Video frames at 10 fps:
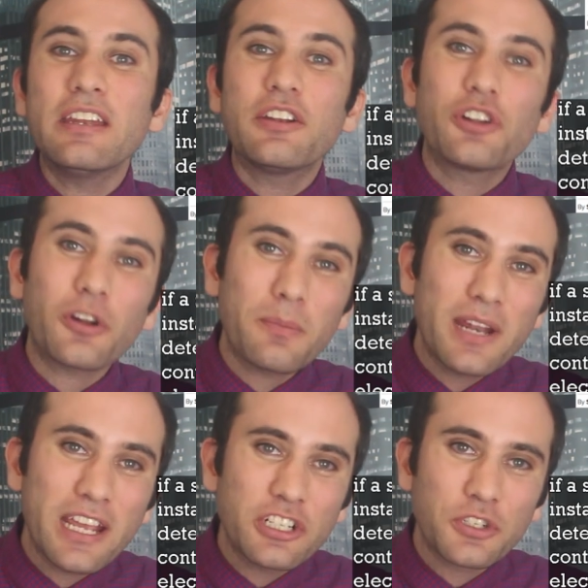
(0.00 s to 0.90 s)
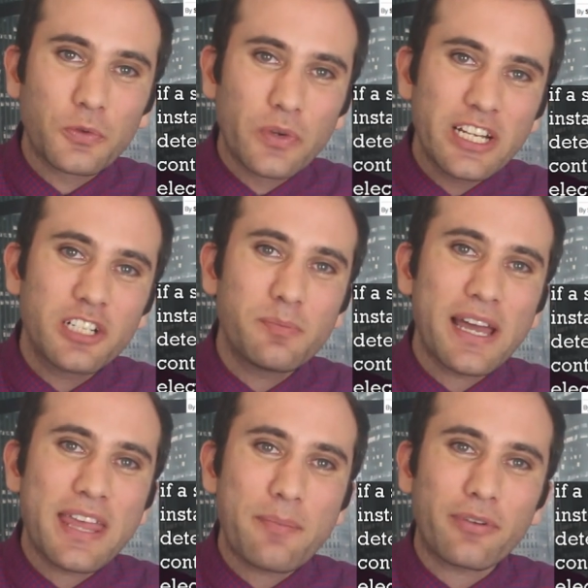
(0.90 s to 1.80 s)
the determination reached
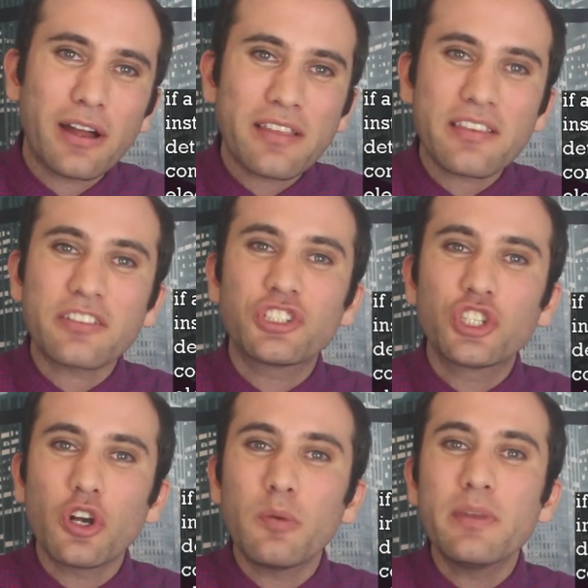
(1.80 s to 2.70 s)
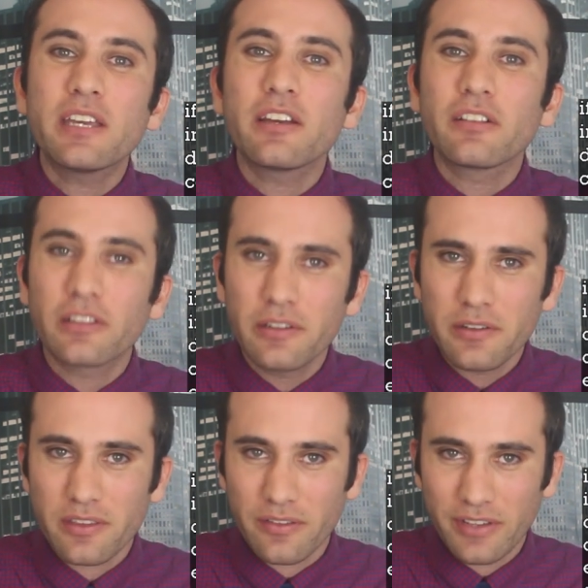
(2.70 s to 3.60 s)
by that process shall be
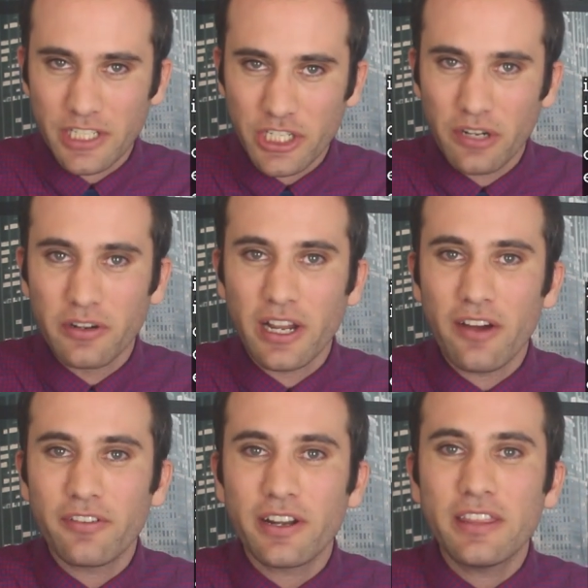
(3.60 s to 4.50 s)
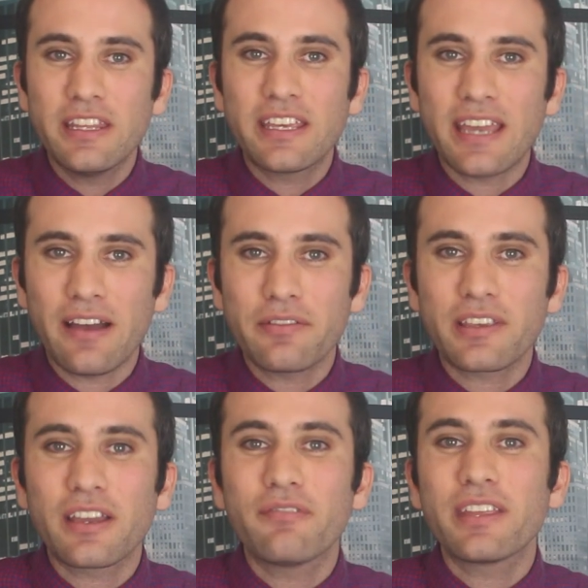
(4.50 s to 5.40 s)
conclusive and shall govern in the
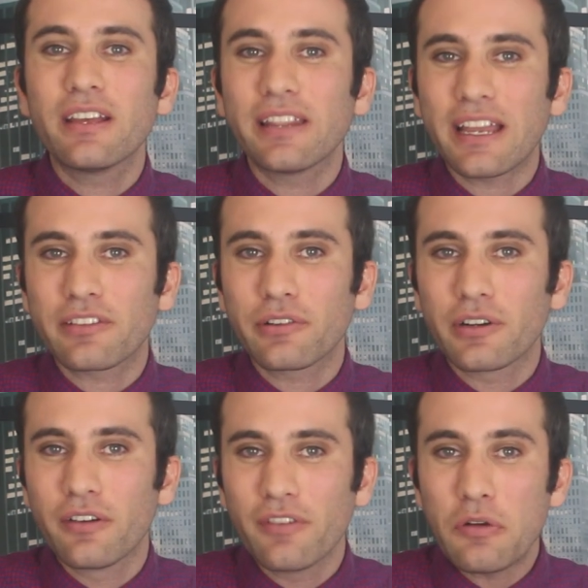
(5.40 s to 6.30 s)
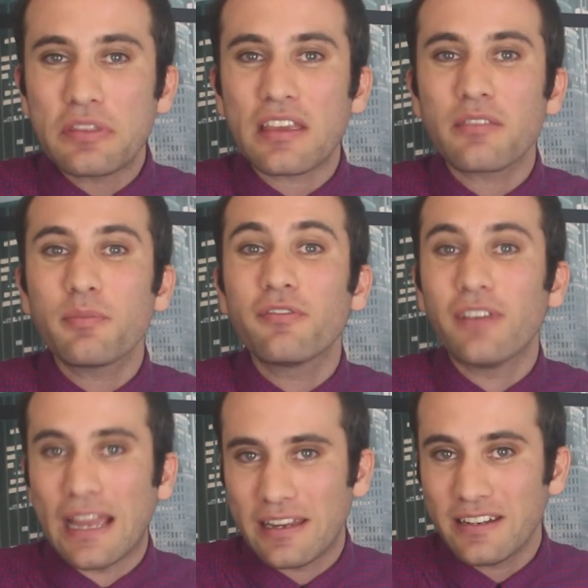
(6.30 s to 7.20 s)
counting of the electoral votes as
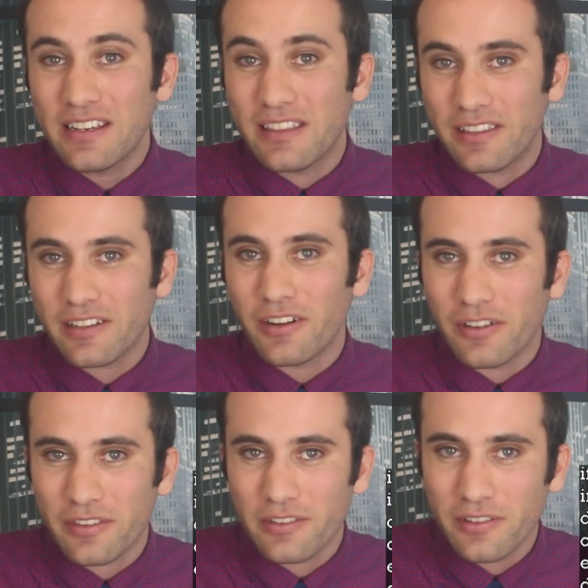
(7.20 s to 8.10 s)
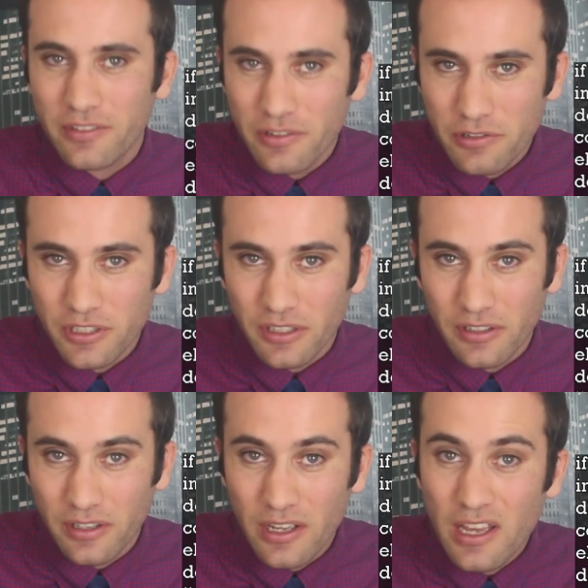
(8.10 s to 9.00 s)
provided in the
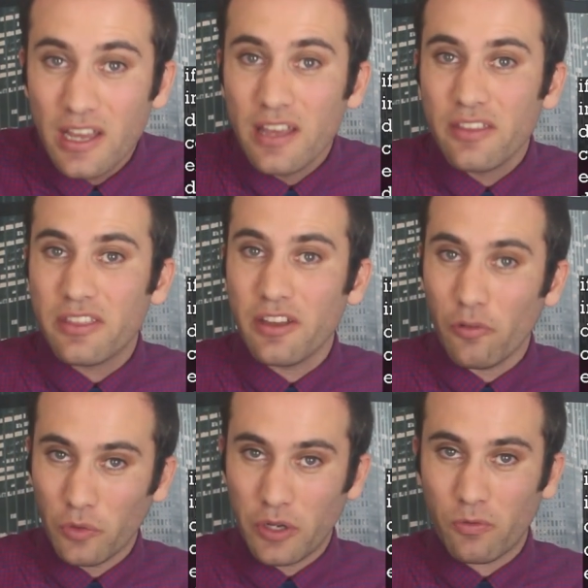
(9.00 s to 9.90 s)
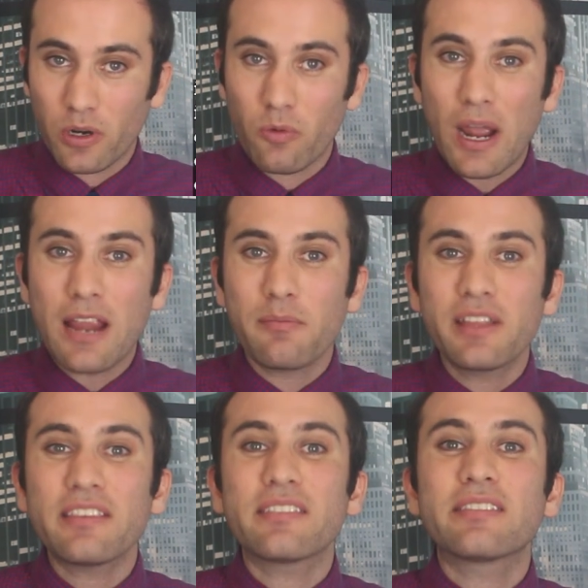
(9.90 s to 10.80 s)
Constitution. The only
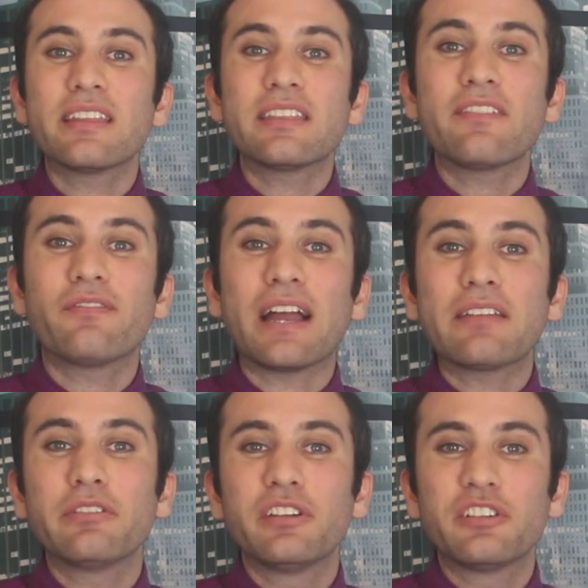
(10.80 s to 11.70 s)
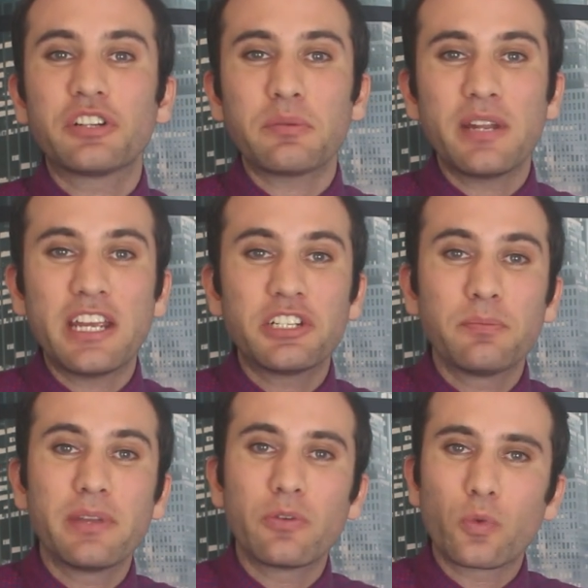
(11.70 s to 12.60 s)
requirement is that the final
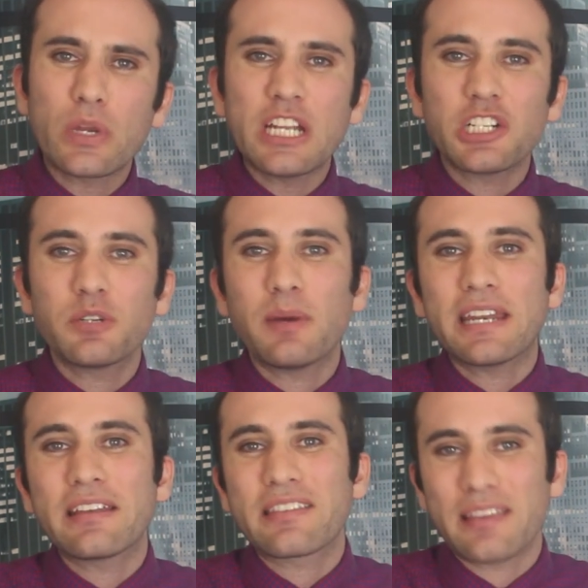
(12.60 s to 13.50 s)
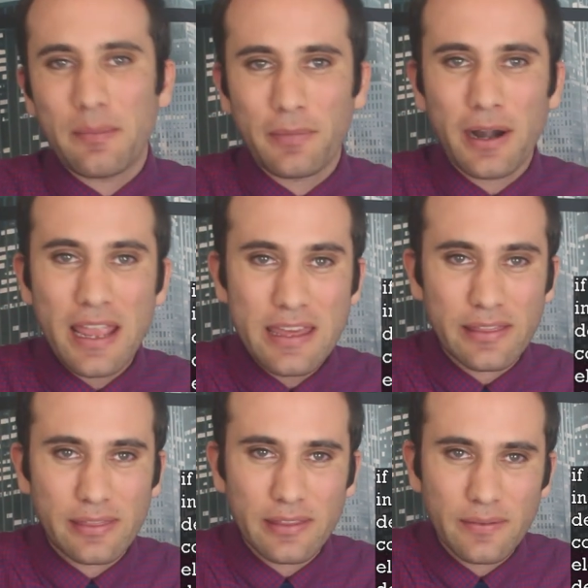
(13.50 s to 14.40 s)
determination be reached by December
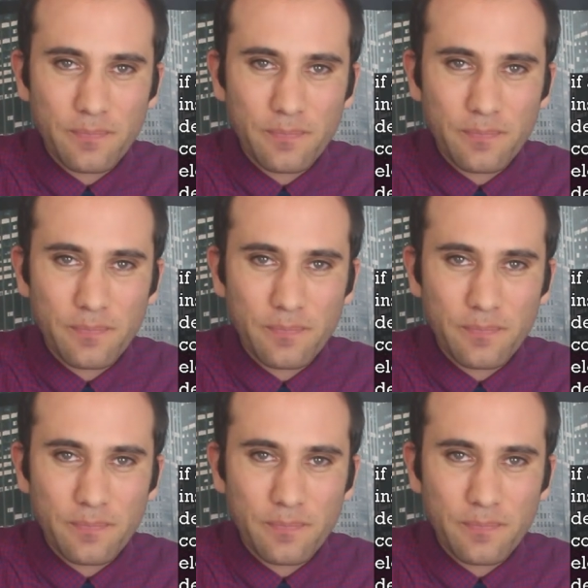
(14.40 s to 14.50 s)
8th.